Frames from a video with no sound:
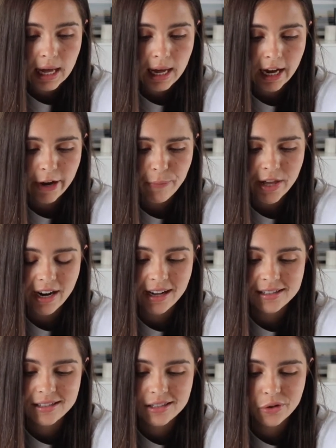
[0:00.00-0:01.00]
Then it
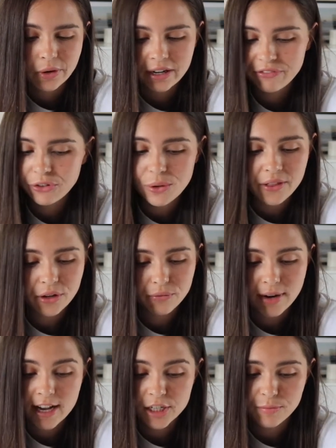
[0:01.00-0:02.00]
has quite a few other
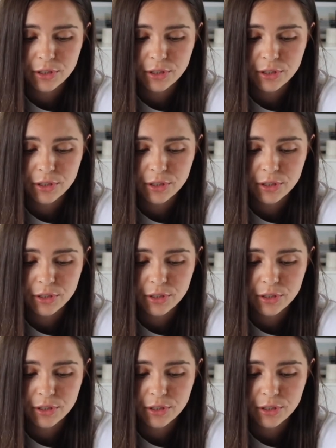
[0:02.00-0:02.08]
random